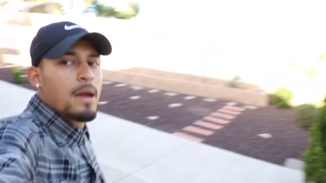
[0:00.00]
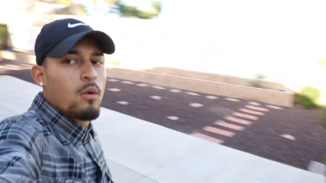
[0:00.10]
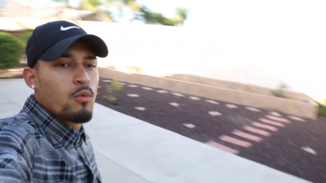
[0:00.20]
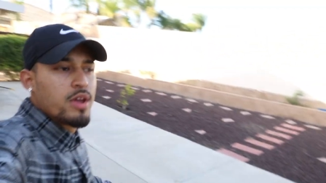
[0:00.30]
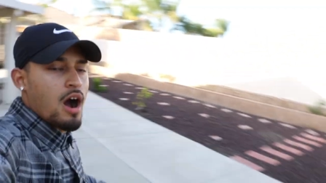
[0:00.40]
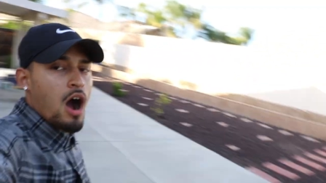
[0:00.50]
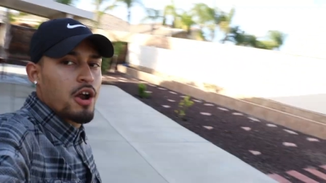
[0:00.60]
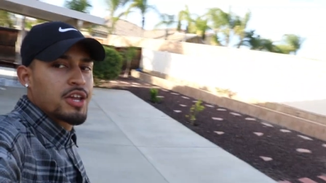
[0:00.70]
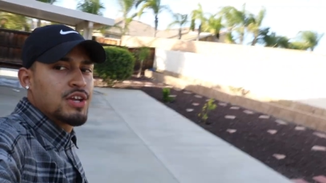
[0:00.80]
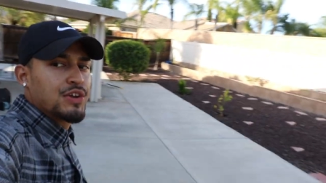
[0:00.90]
we are
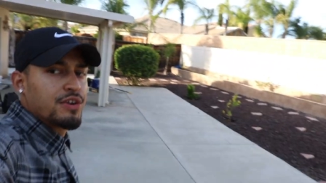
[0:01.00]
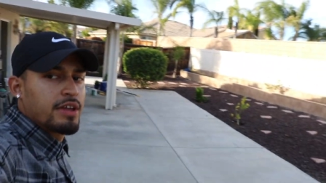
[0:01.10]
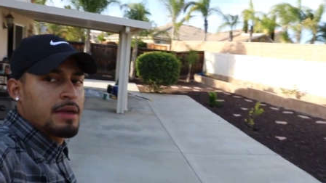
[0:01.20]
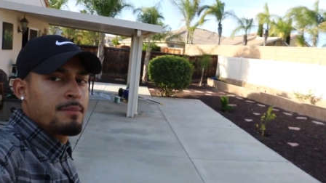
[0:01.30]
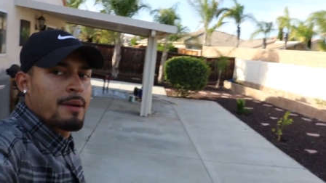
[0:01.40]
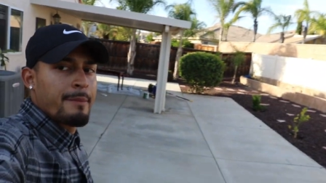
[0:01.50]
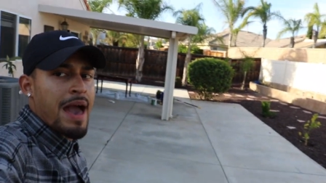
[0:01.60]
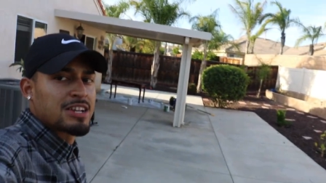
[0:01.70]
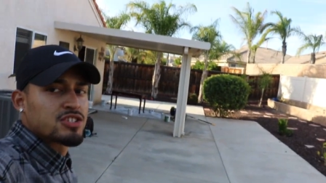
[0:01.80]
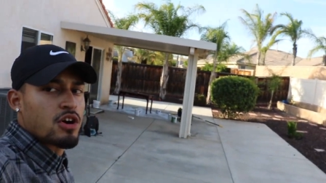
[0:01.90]
here in my
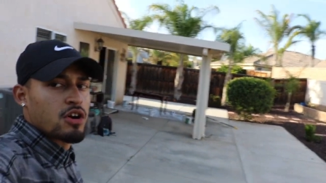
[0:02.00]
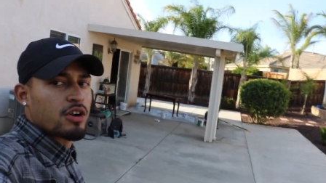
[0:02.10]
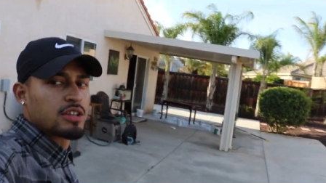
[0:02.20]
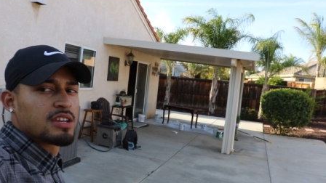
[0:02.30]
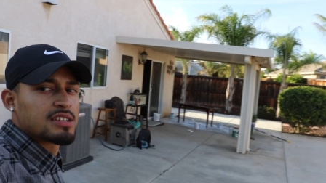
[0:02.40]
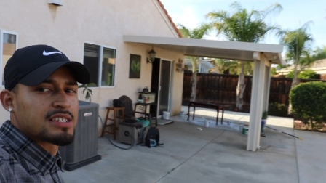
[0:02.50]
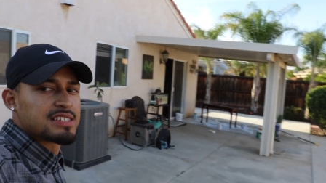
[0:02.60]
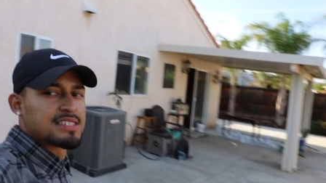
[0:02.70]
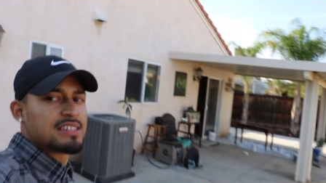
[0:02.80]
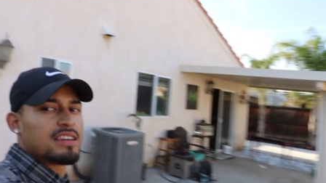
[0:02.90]
backyard. You guys can
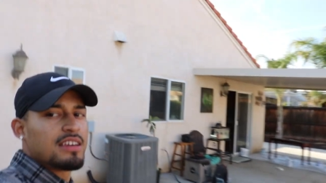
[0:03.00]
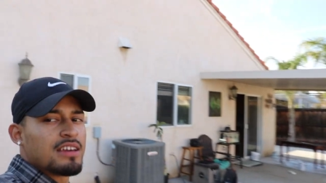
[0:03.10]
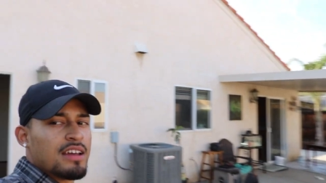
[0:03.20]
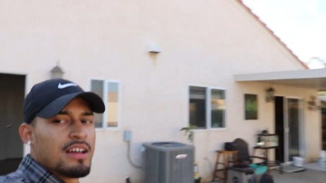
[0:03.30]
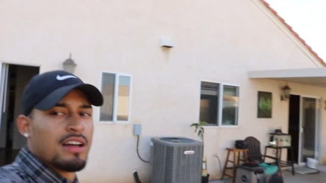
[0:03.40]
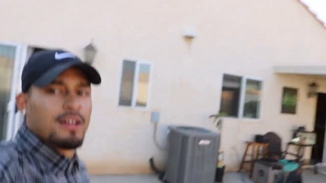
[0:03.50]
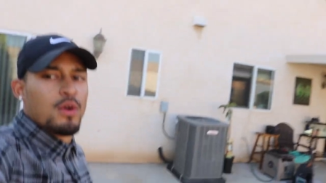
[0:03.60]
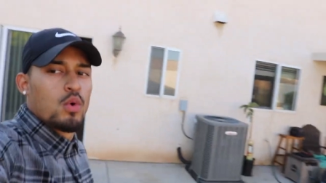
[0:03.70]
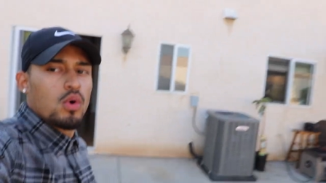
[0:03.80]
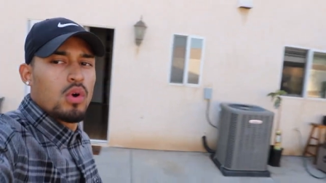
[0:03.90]
see.
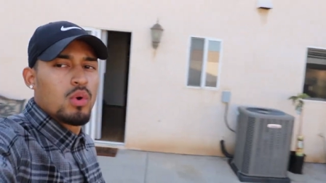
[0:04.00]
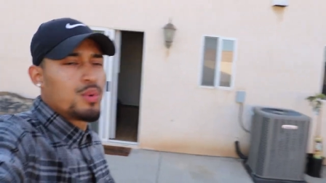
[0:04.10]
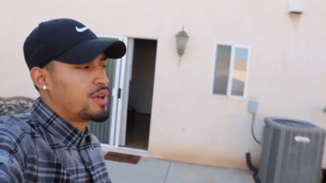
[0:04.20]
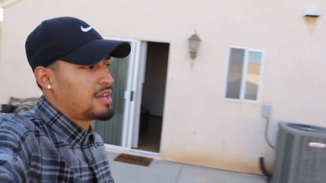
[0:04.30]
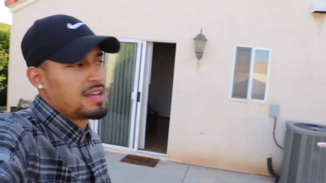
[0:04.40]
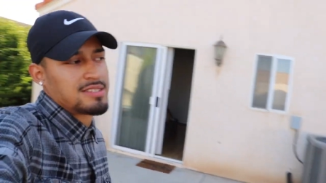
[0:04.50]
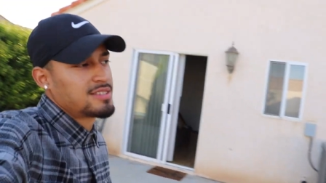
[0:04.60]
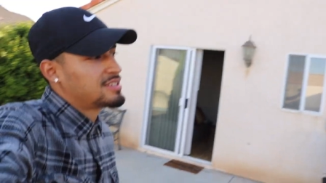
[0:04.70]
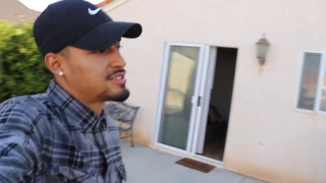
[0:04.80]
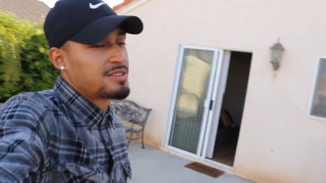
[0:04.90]
Woo,
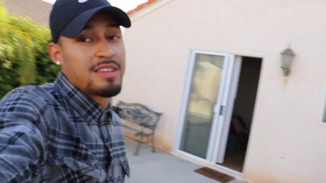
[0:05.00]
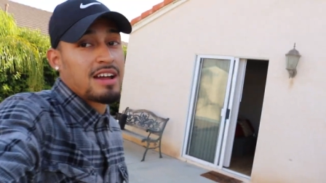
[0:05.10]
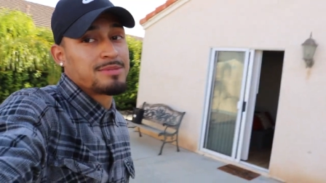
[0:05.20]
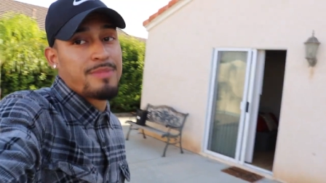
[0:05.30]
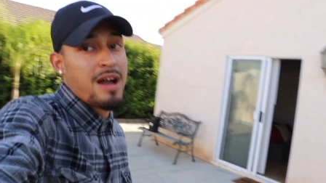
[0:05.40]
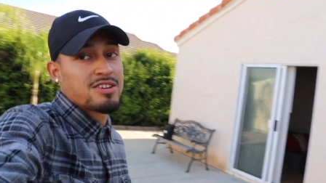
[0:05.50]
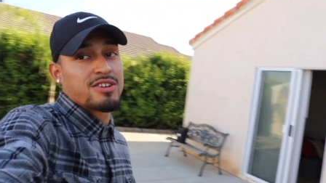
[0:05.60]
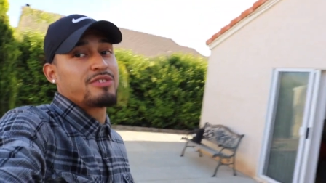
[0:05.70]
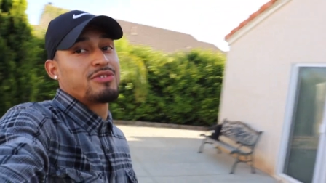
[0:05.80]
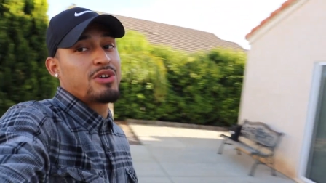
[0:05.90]
such a nice
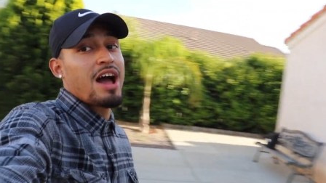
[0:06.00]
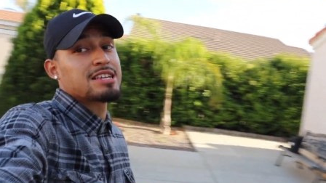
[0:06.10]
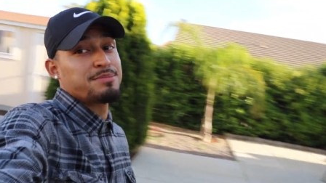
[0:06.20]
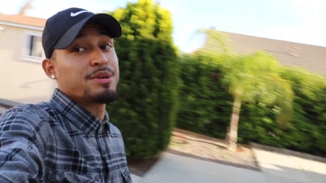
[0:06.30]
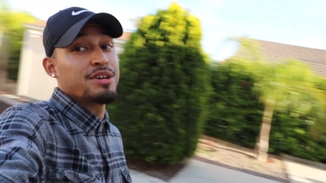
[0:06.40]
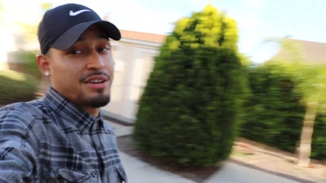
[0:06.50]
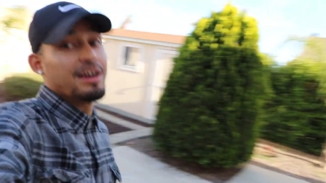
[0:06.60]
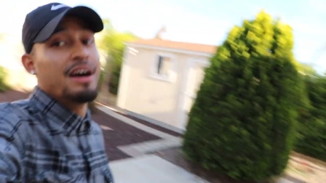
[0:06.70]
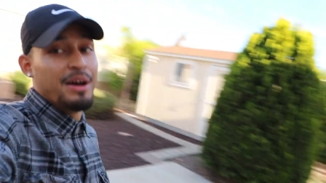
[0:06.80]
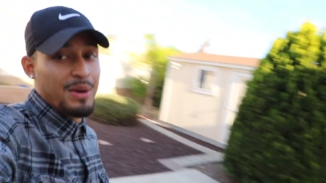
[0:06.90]
backyard, if you ask me.
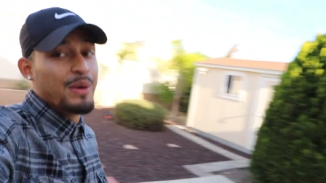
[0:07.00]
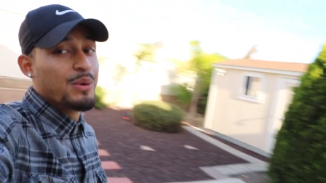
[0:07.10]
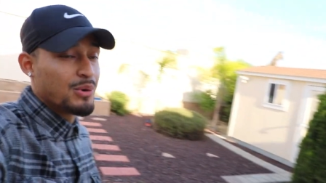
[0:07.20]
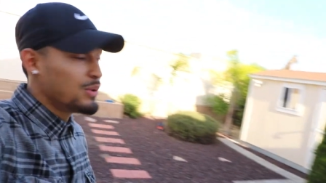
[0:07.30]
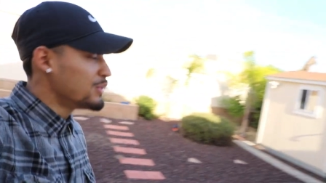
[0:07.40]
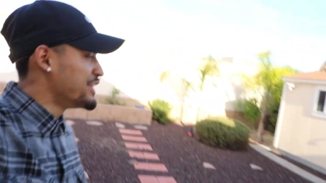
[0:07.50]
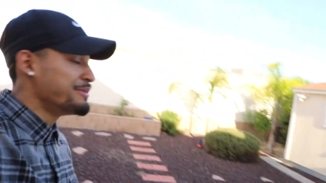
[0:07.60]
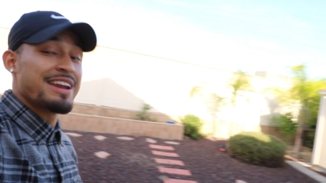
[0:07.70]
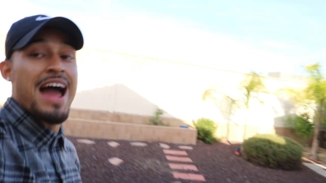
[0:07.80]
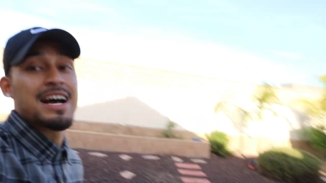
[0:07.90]
Ooh, it
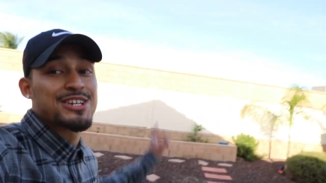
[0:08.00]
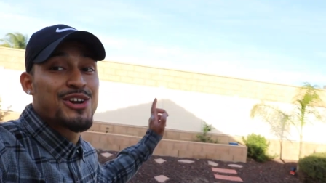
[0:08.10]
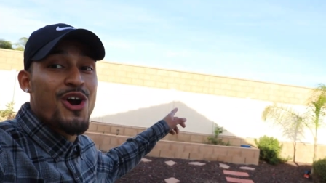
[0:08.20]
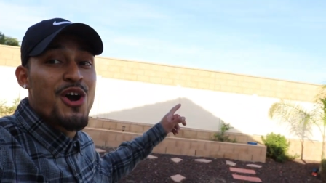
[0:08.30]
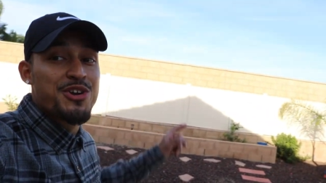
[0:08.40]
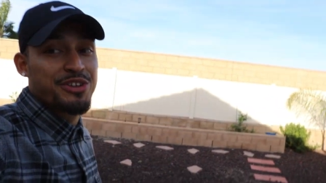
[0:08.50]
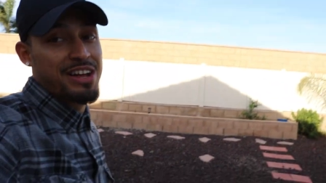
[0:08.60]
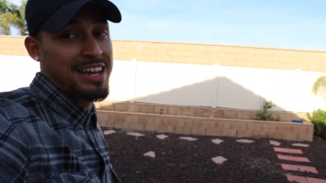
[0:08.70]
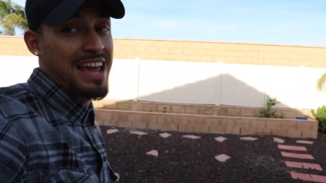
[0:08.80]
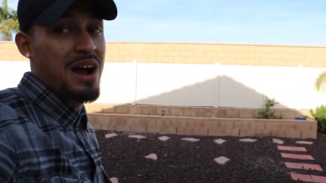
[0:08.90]
even has a gardener that I
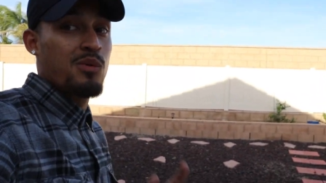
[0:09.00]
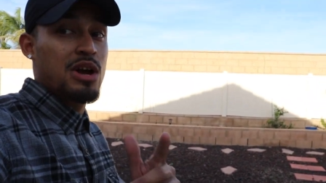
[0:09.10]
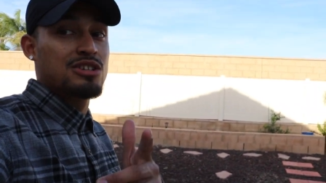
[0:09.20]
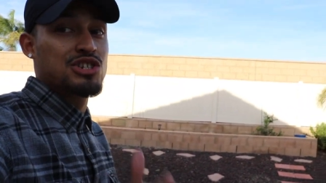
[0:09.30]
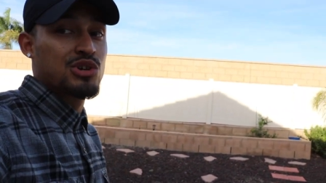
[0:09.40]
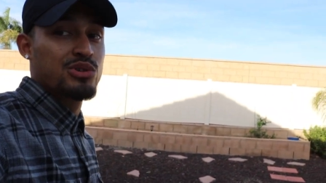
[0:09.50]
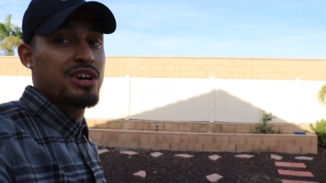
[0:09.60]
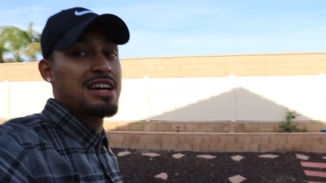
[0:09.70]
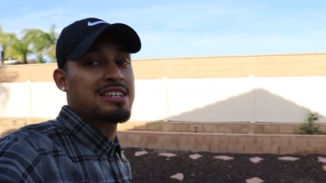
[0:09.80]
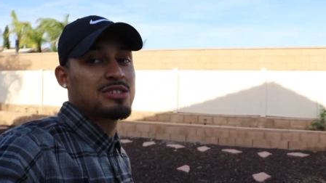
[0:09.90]
can't wait to show you
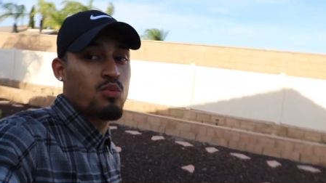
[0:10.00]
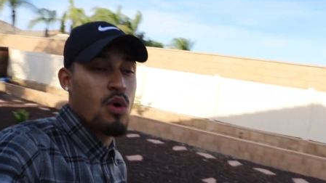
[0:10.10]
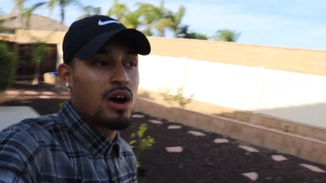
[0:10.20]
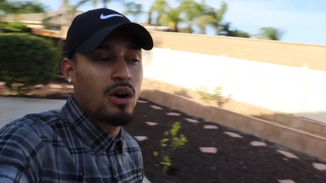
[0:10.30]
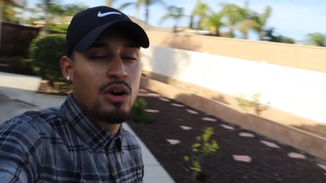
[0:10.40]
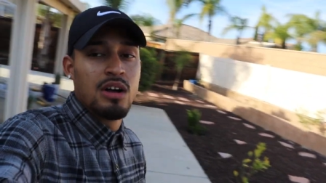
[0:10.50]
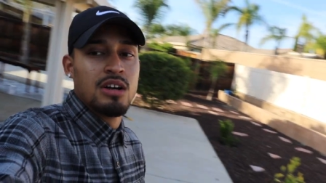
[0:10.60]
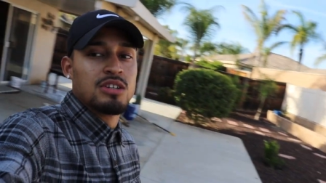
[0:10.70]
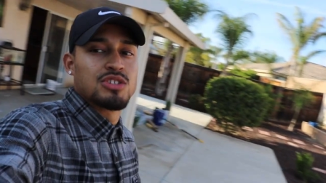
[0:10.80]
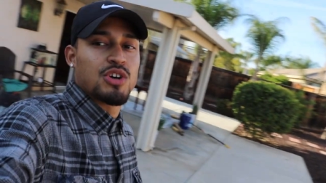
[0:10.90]
guys as well.
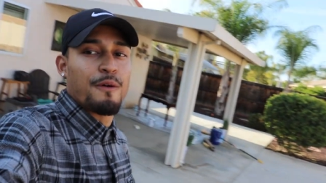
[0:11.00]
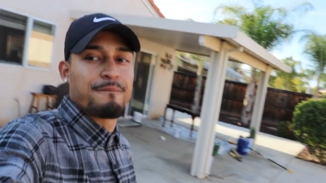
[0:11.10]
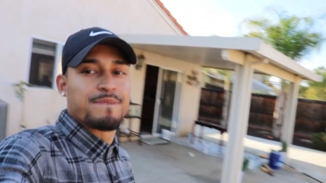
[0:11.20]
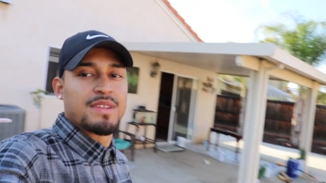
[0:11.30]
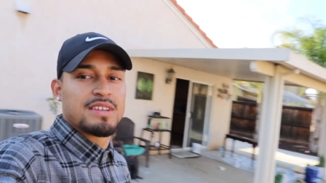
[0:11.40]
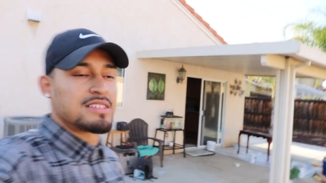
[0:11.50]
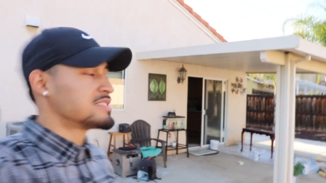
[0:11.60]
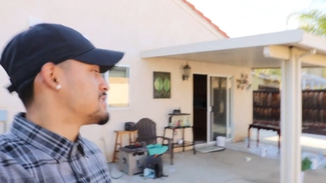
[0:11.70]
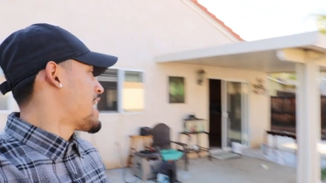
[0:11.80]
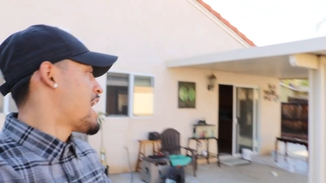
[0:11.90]
So this is
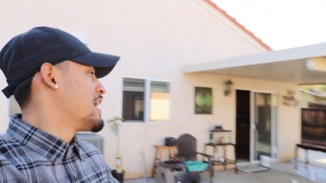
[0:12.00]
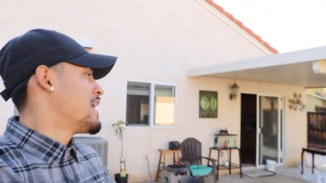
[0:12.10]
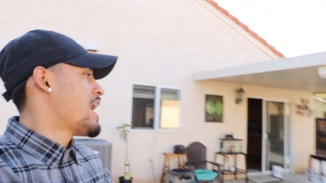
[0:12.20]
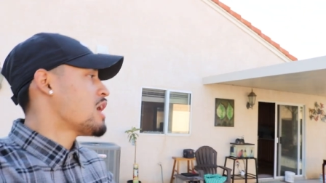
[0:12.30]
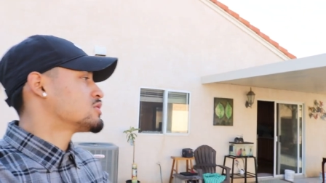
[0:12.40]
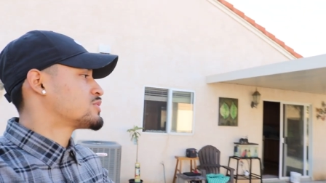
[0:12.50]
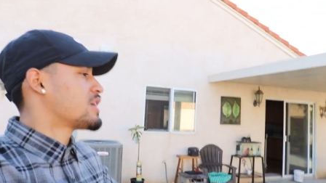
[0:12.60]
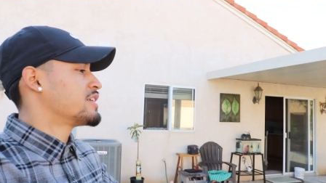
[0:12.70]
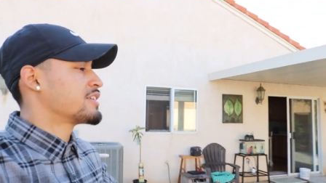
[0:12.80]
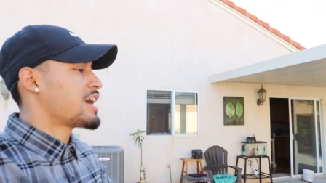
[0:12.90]
the house right
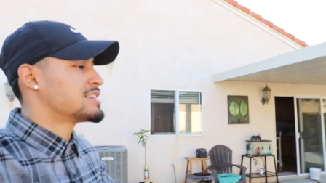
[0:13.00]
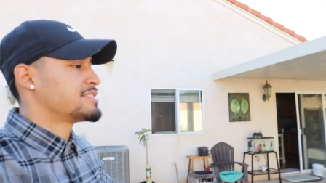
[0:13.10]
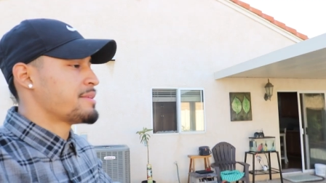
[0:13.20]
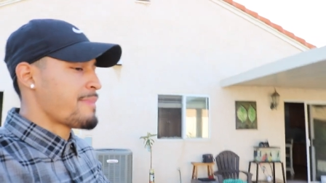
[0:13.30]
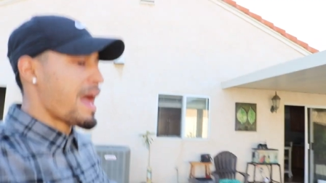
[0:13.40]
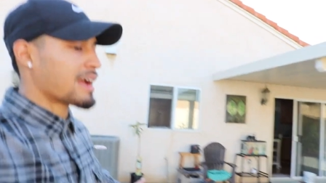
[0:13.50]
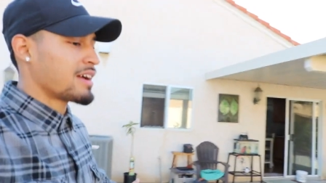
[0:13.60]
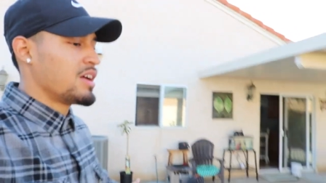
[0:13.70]
here, guys. In the back